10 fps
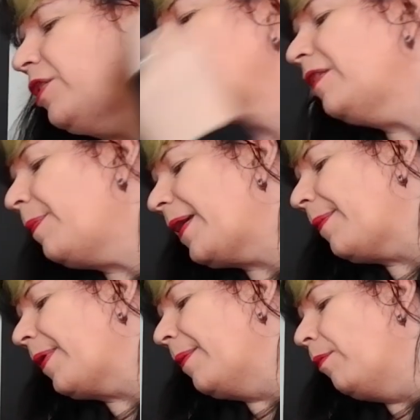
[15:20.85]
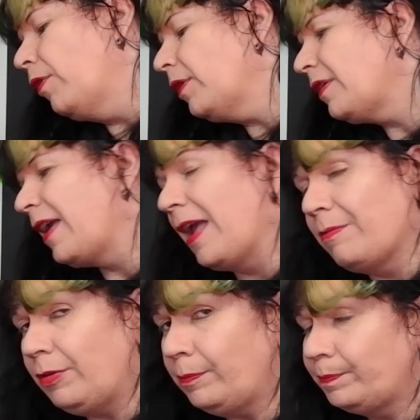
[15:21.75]
just need to pick up a monitor
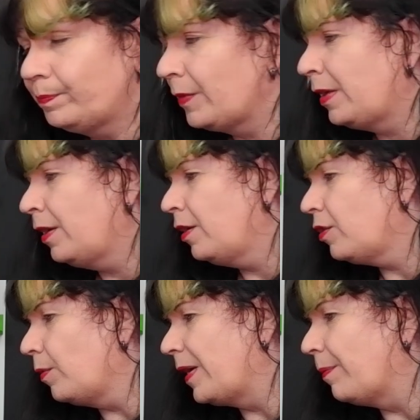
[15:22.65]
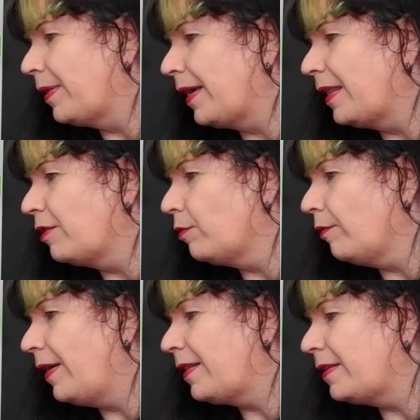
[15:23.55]
cable so we can plug it into a
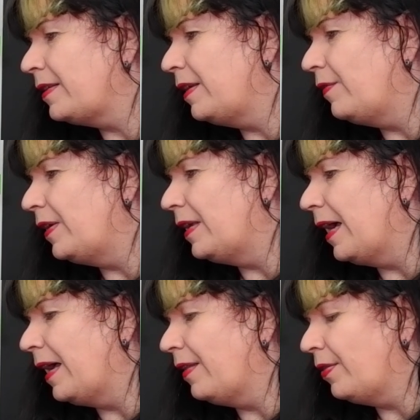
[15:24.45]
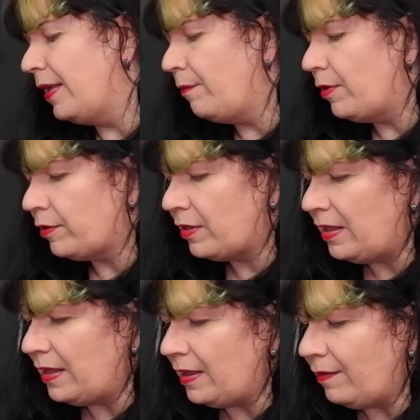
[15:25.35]
regular TV, and then we'll
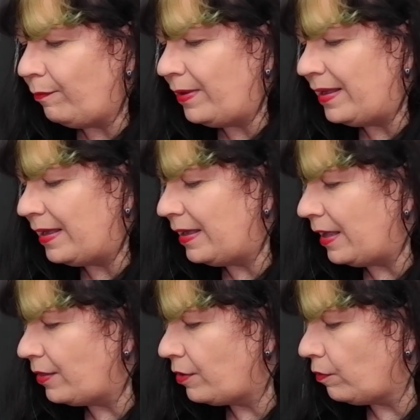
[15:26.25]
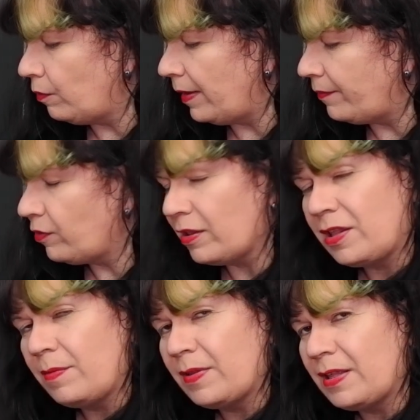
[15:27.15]
see if we can get this old Amstrad
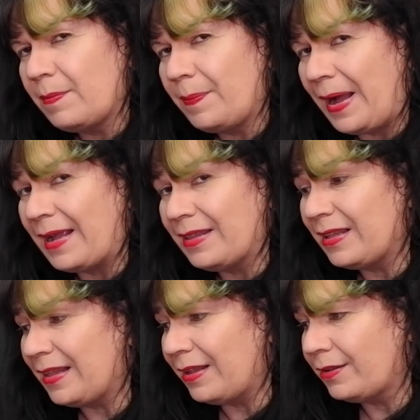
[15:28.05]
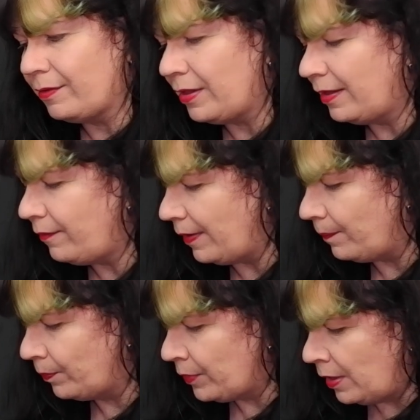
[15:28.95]
CPC back in the land of the living
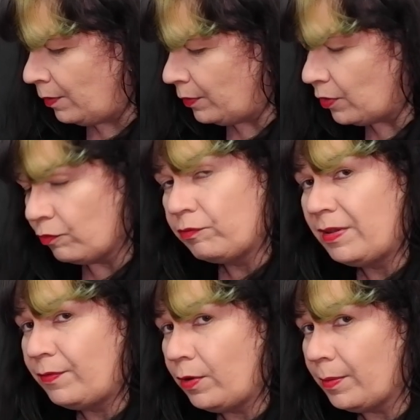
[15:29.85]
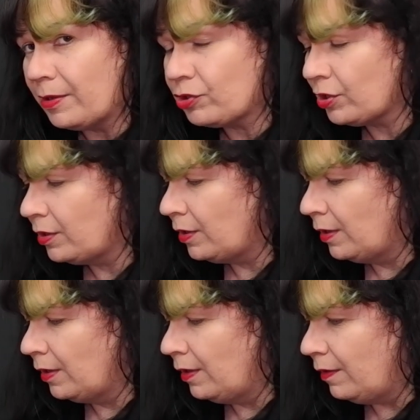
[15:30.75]
with a good refurbish.
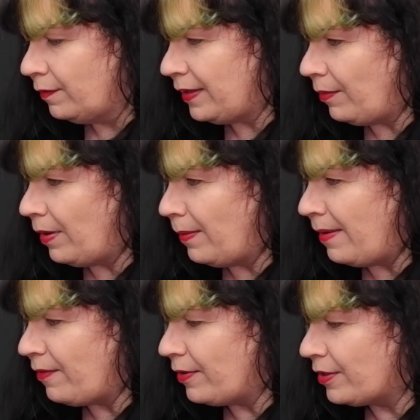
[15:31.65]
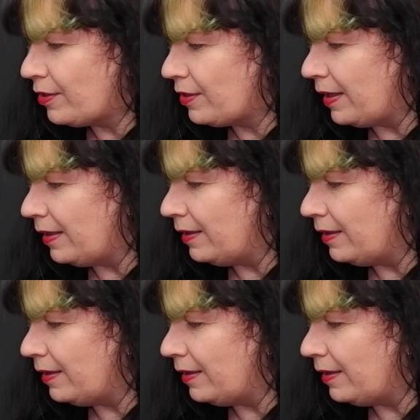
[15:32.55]
For now, however, it's